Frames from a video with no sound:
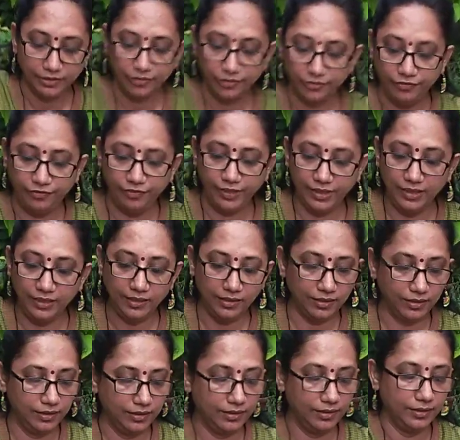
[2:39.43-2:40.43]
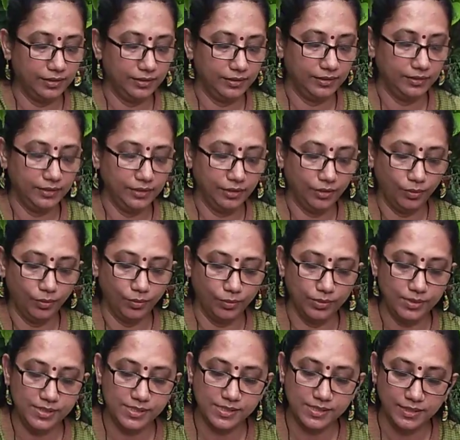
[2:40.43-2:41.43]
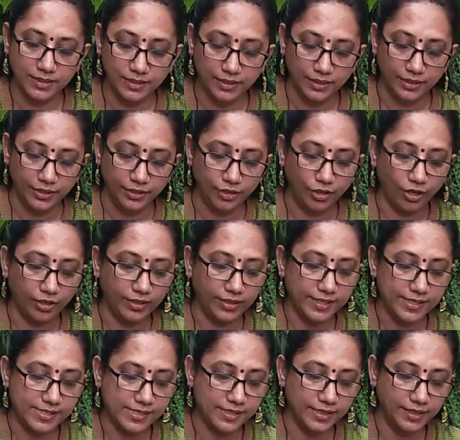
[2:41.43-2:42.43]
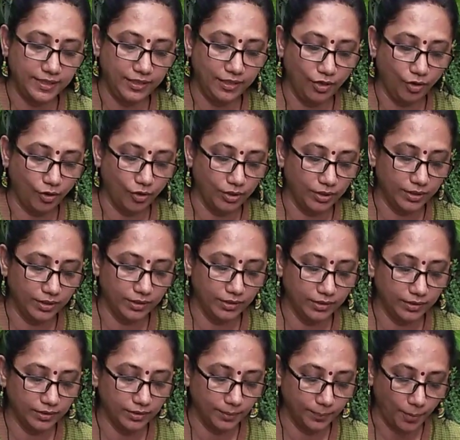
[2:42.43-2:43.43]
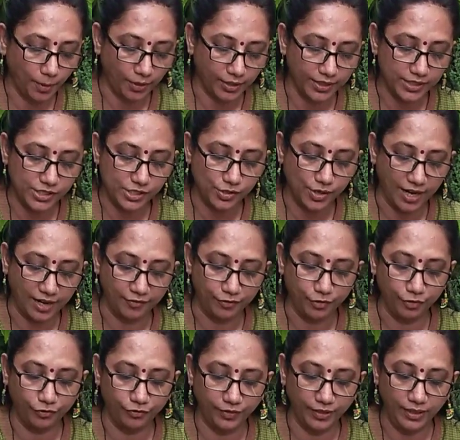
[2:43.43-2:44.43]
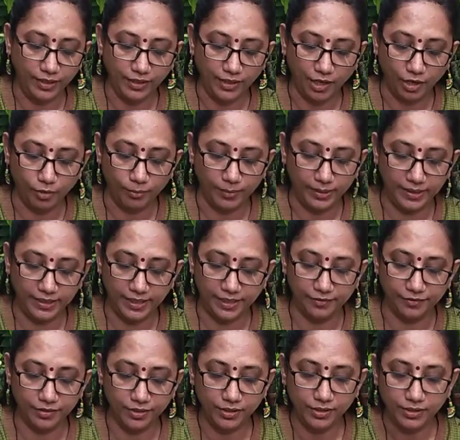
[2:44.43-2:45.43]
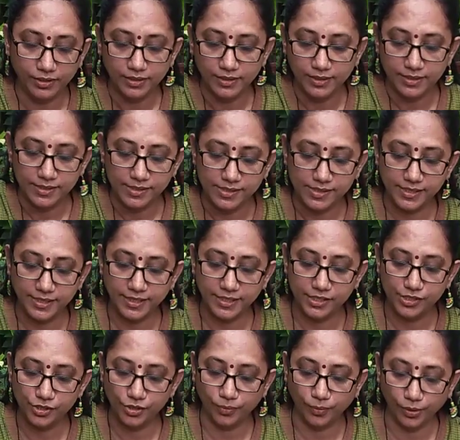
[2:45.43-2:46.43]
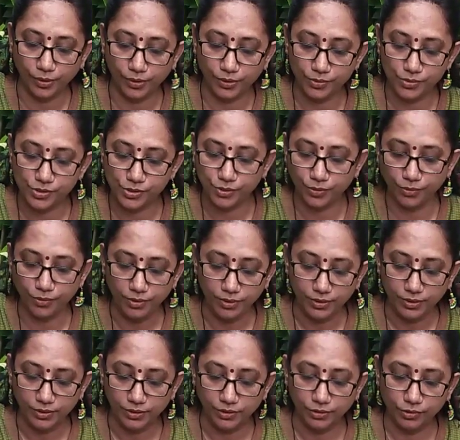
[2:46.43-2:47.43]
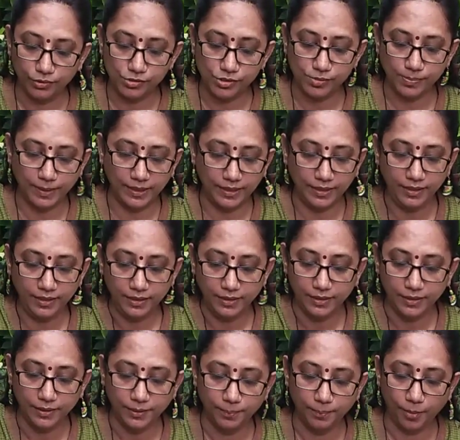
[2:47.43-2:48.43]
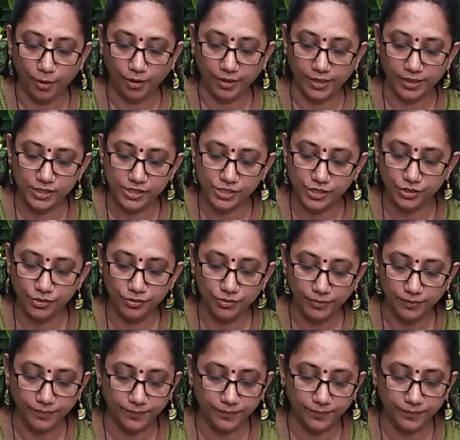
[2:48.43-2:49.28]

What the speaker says: fill the holes. Not necessarily all the pockets you have to fill. How many ever seeds you want to sow, those many pockets you